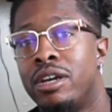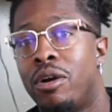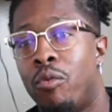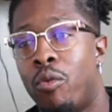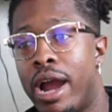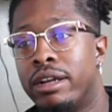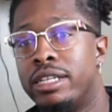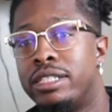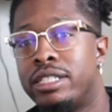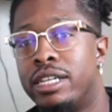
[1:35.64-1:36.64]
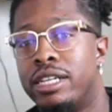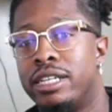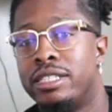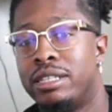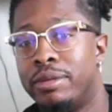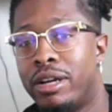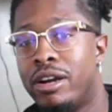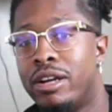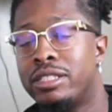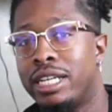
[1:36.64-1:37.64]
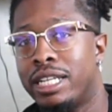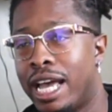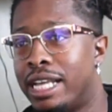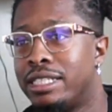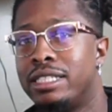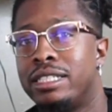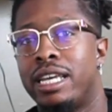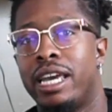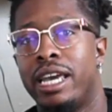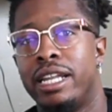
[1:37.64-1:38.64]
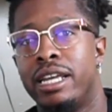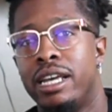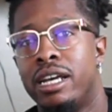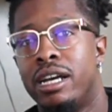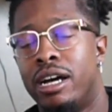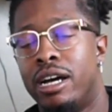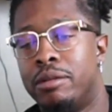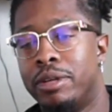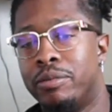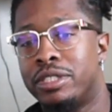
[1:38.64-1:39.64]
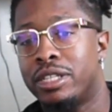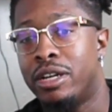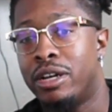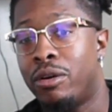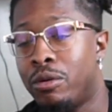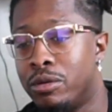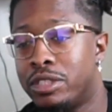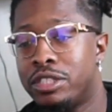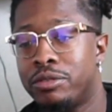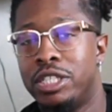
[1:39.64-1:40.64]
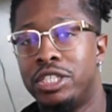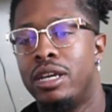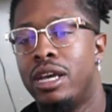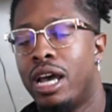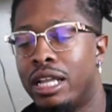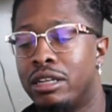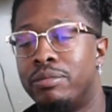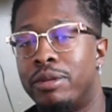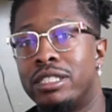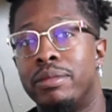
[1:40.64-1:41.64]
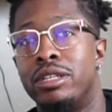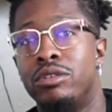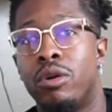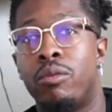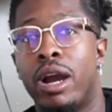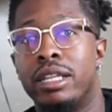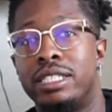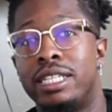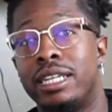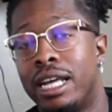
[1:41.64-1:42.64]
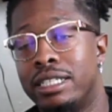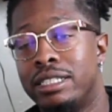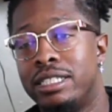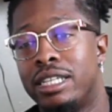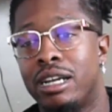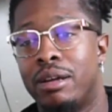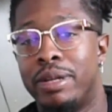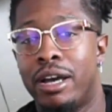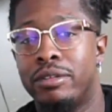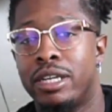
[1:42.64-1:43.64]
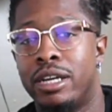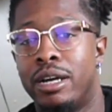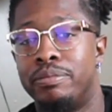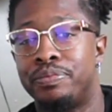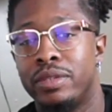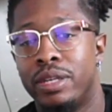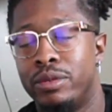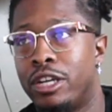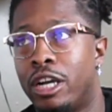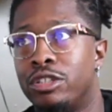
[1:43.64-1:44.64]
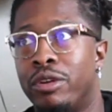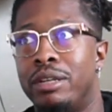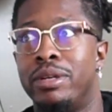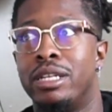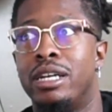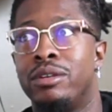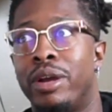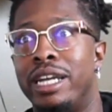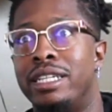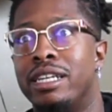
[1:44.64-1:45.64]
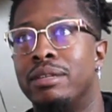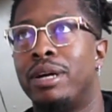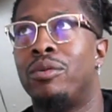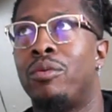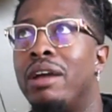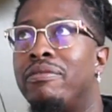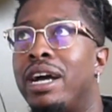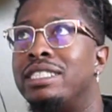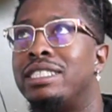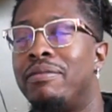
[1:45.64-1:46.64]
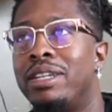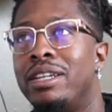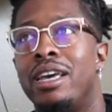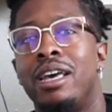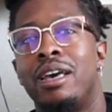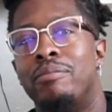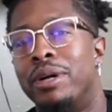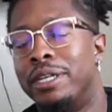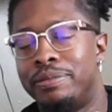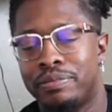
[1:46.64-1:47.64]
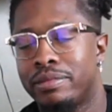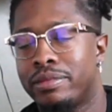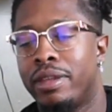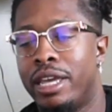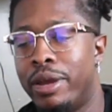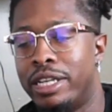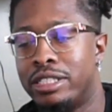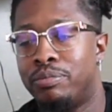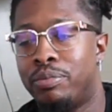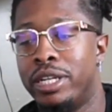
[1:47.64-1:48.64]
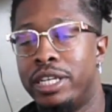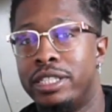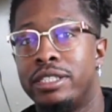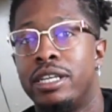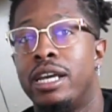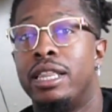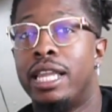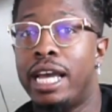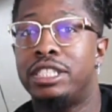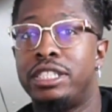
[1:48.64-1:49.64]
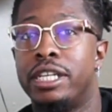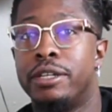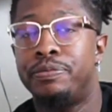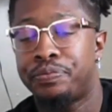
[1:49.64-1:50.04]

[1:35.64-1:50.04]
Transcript: wireless uh, seminars and classes, and um, it was a whole situation. I learned about some of the newer wireless technologies that are coming out. Um, we talked a great, a great deal about Wi-Fi seven, but anyways, point is, last year